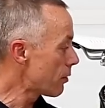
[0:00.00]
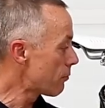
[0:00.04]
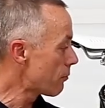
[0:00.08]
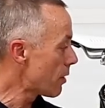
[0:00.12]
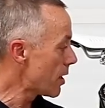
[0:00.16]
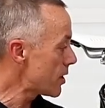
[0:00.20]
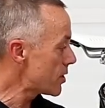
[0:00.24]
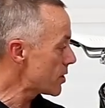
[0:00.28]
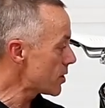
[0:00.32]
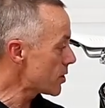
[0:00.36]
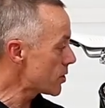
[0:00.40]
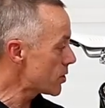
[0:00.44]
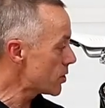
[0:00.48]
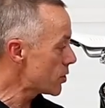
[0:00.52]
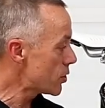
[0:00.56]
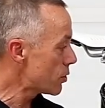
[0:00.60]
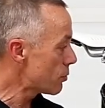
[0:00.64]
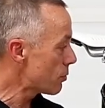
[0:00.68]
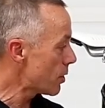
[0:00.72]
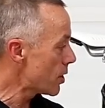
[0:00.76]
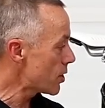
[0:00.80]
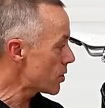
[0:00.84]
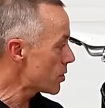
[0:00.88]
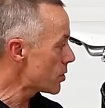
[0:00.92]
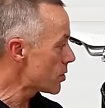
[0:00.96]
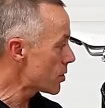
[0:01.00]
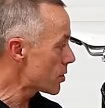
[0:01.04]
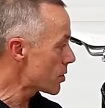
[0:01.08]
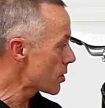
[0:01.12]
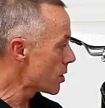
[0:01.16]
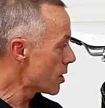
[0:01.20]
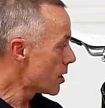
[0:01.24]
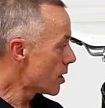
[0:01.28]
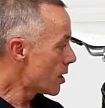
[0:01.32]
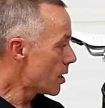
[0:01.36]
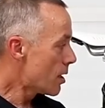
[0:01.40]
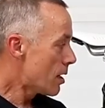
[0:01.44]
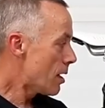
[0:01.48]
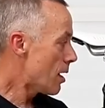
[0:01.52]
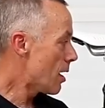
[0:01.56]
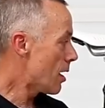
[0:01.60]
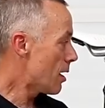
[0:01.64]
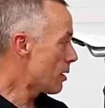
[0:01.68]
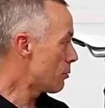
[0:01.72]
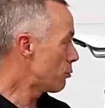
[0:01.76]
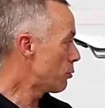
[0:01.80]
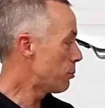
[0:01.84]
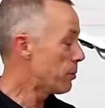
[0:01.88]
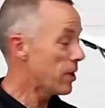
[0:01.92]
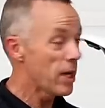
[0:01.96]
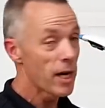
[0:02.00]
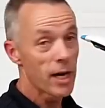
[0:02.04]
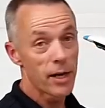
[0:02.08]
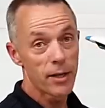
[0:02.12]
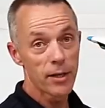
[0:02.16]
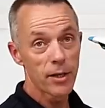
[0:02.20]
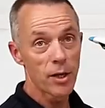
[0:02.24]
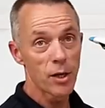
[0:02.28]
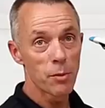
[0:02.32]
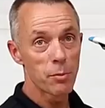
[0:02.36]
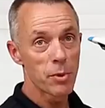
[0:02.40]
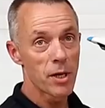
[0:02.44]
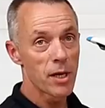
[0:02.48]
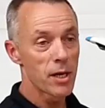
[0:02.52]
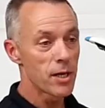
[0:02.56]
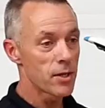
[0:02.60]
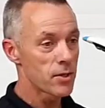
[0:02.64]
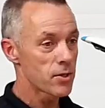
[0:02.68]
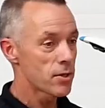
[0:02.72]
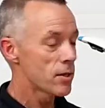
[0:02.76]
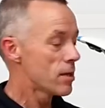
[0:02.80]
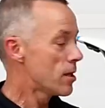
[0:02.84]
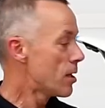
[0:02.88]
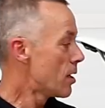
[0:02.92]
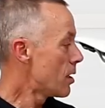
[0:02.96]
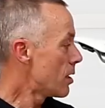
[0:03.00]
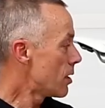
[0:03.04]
and racing situations, it would be hard to go past.